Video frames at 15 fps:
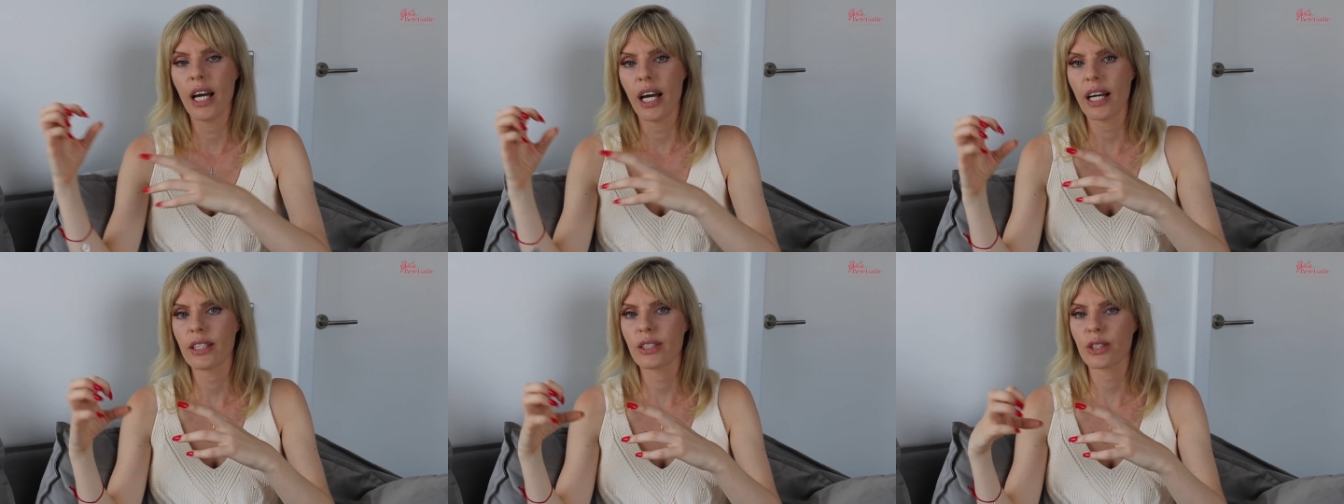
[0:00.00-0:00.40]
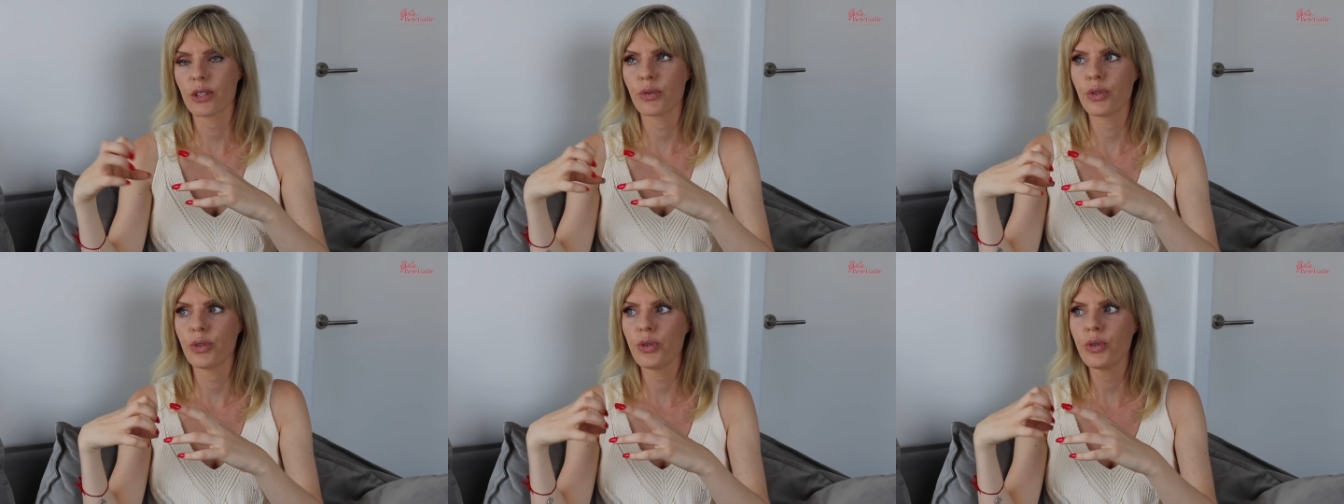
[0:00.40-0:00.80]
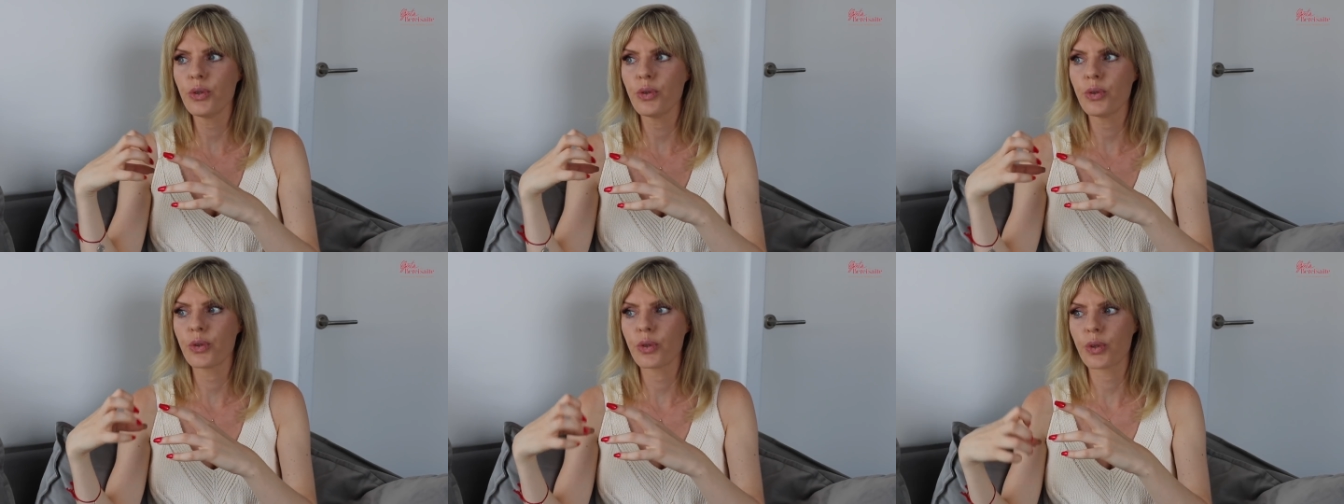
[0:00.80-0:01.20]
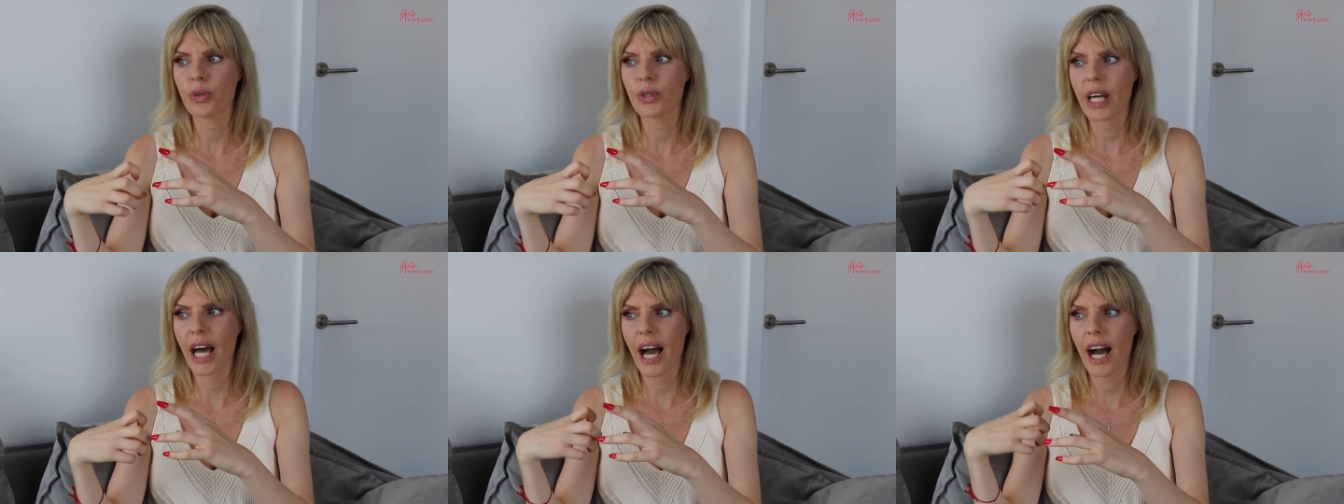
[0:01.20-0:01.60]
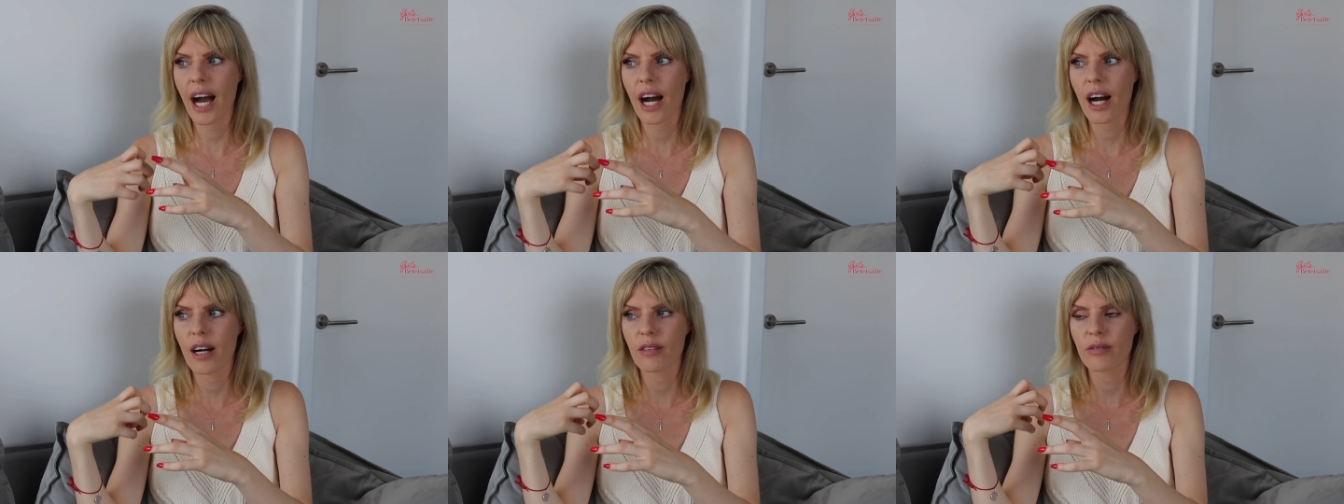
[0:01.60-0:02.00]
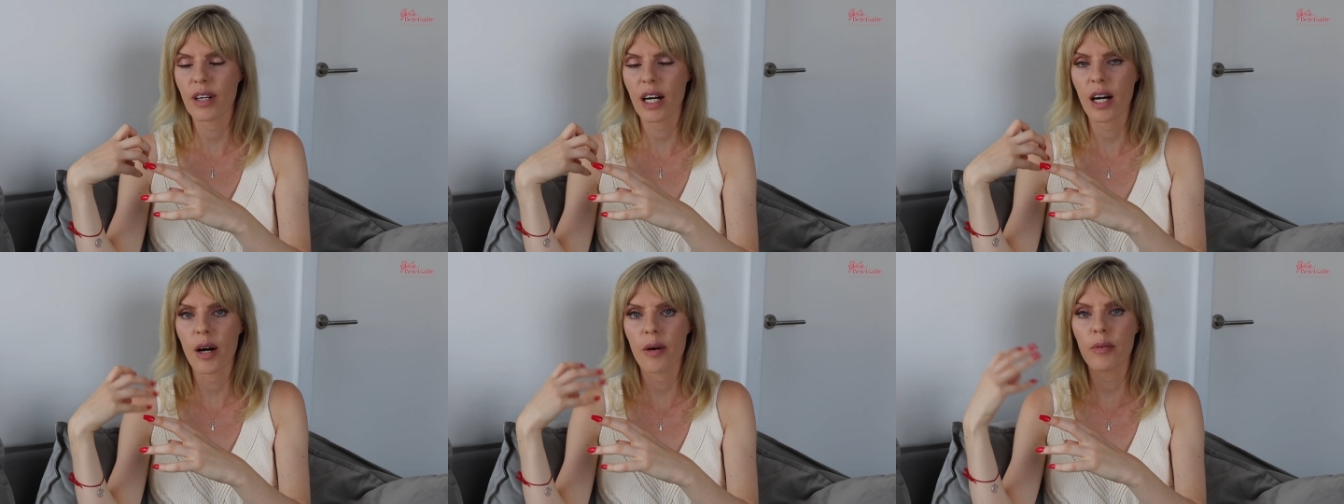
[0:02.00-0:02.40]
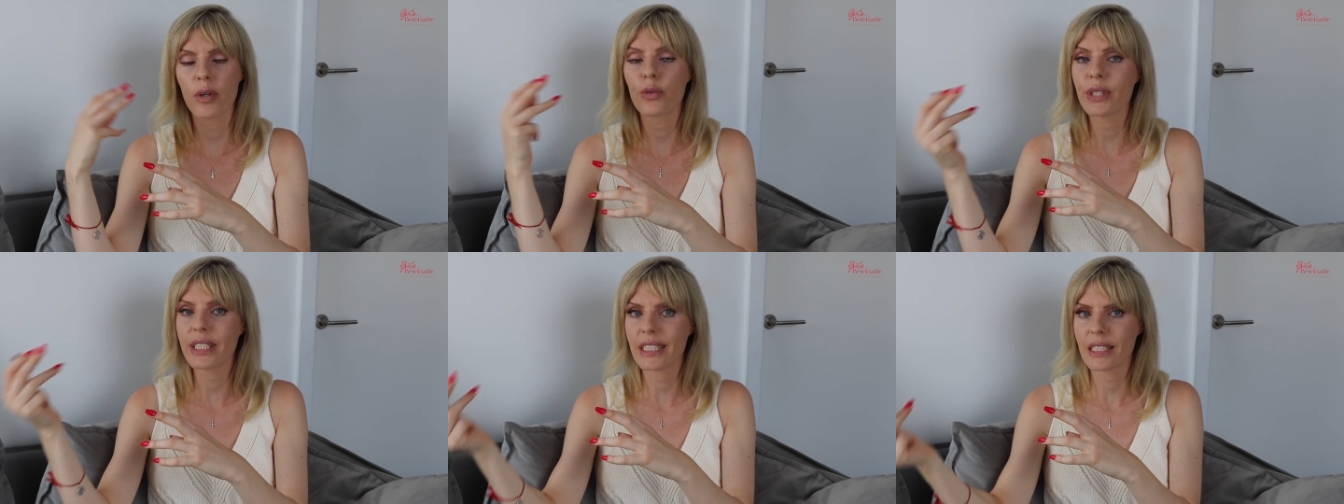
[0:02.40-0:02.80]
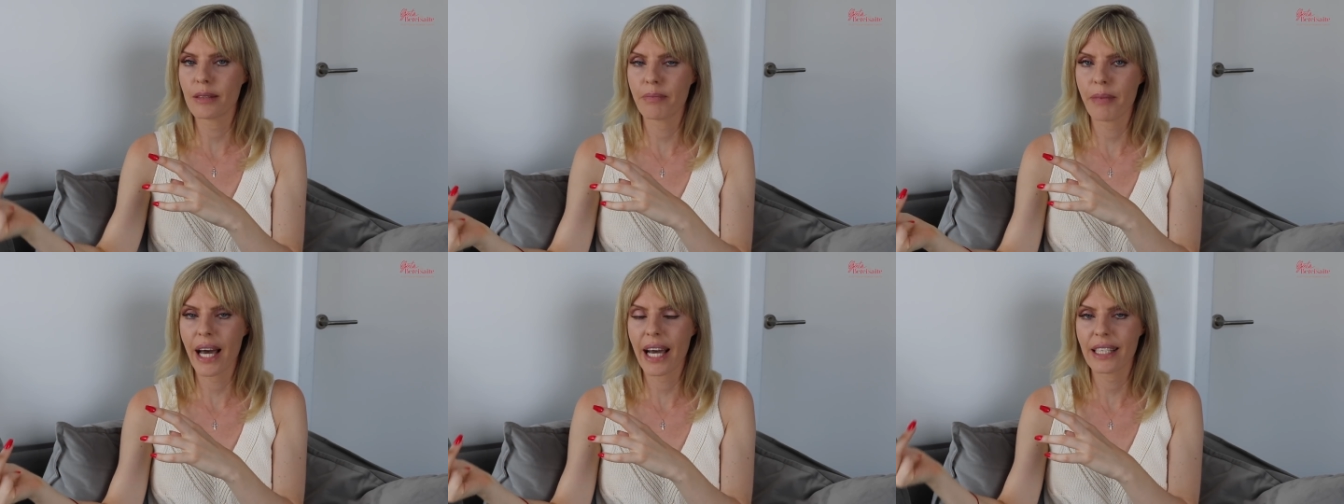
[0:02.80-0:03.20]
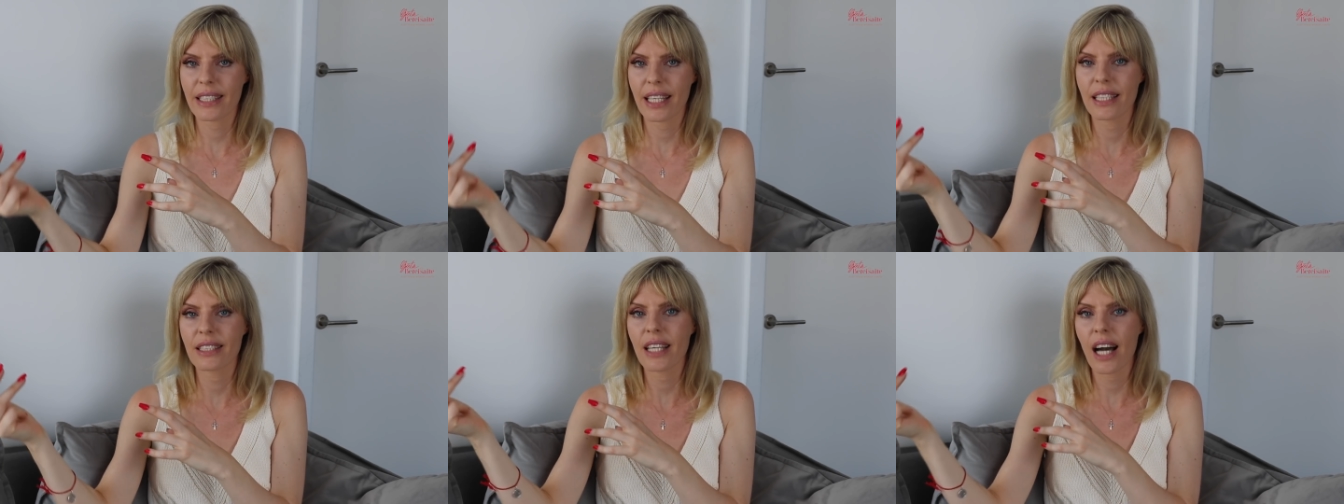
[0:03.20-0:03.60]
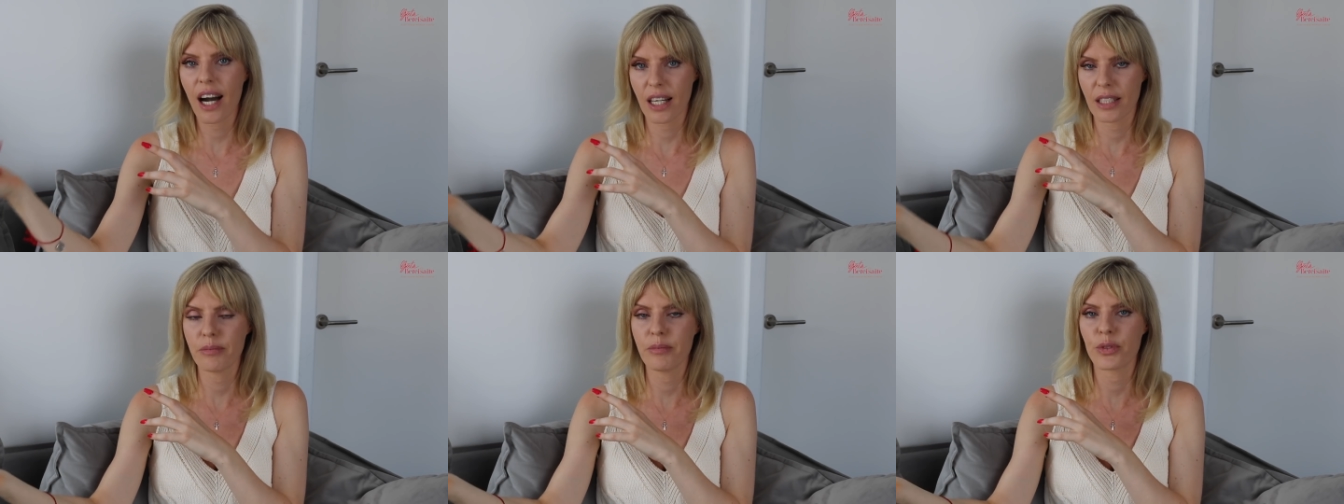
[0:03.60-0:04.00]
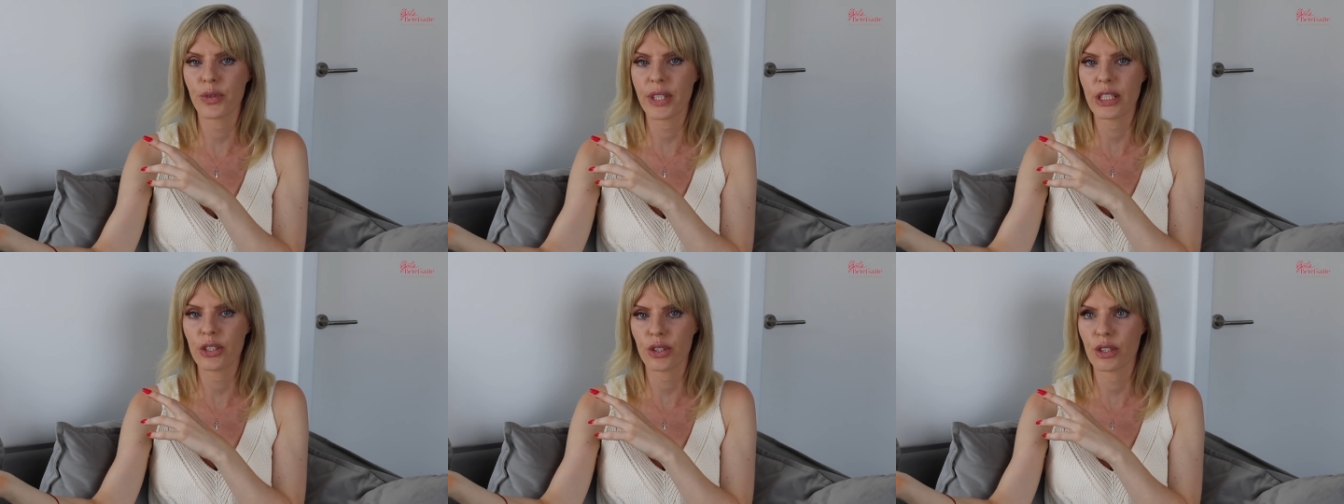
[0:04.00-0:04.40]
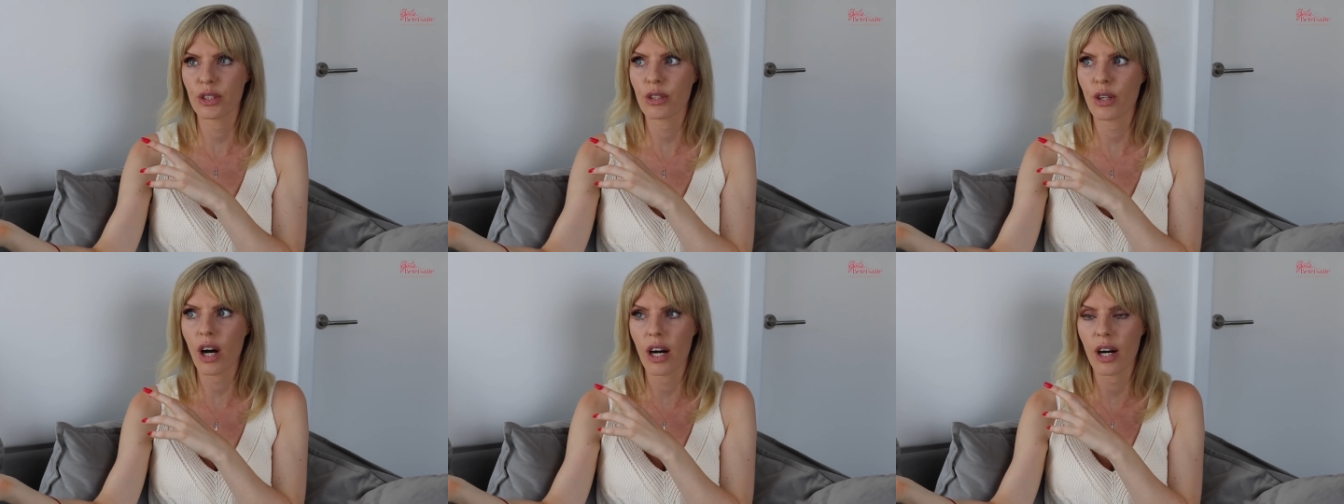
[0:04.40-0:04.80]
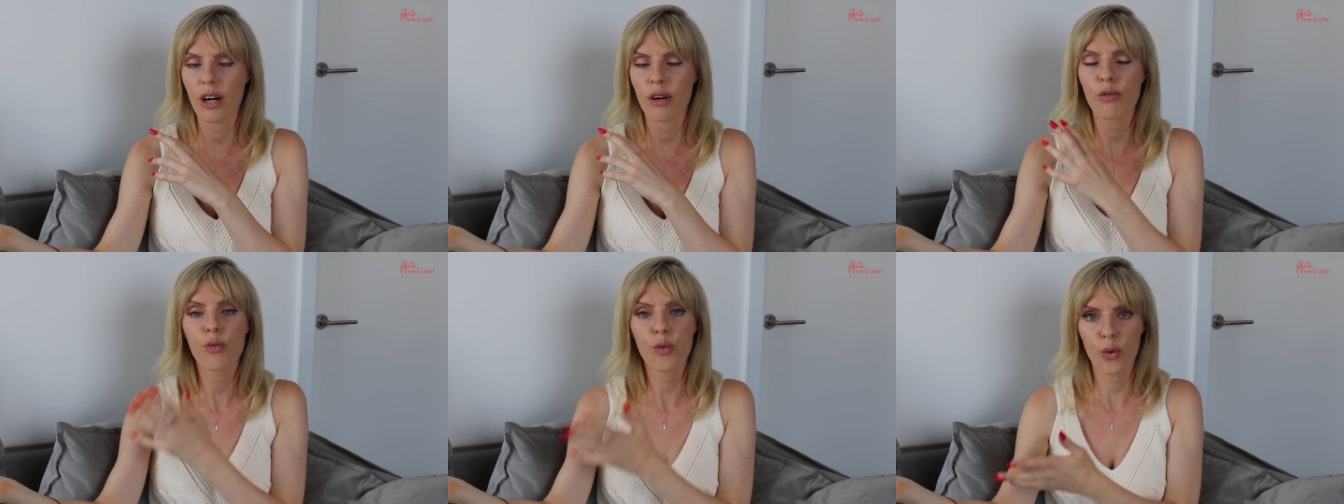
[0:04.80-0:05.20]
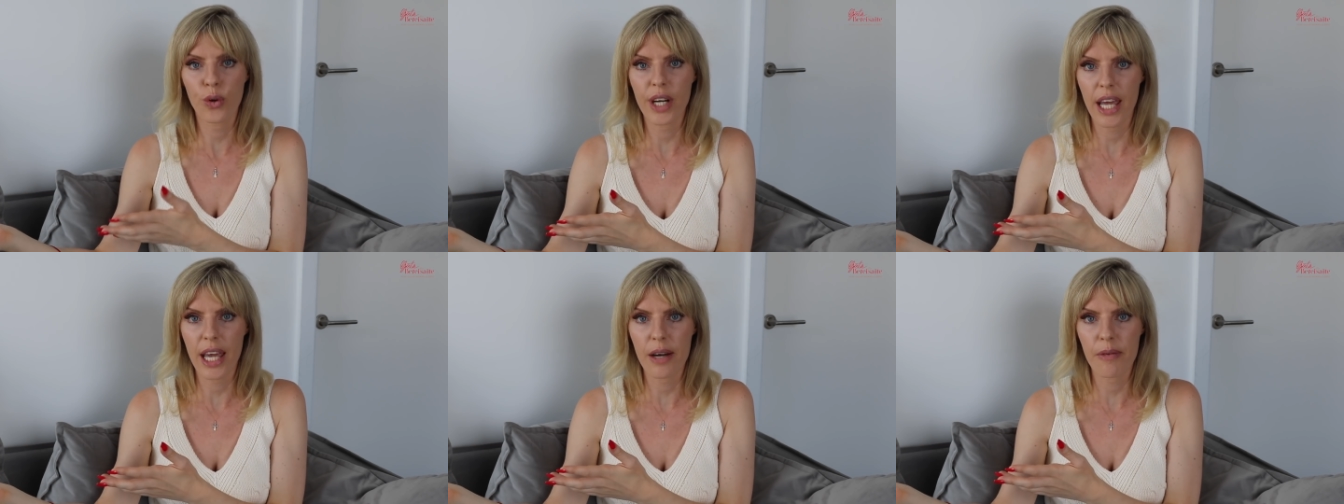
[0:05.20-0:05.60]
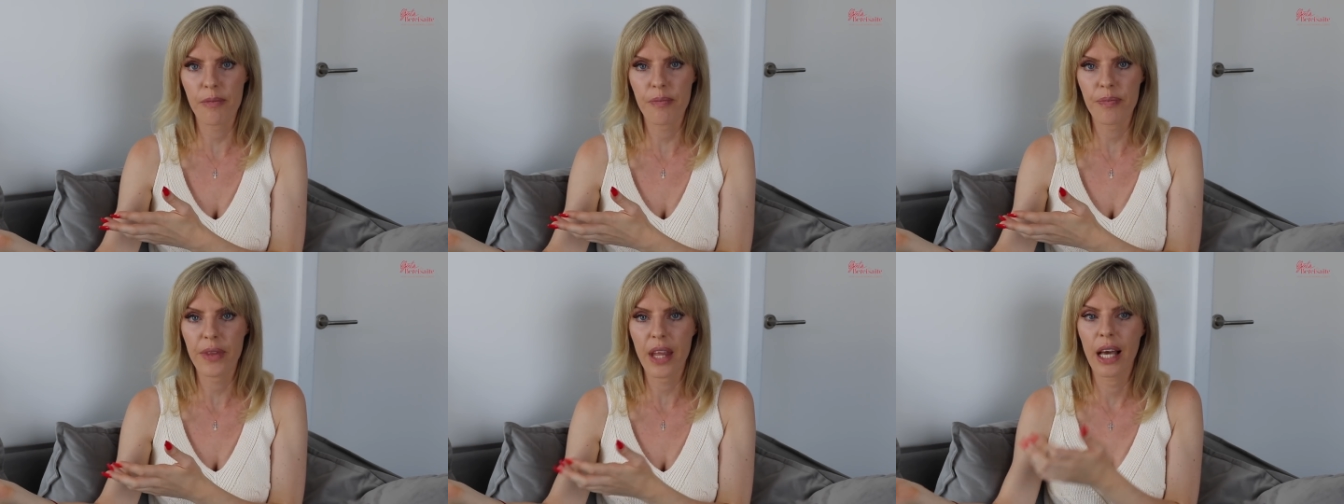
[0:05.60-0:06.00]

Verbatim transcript: And so you could have um, respect and admiration uh, for him.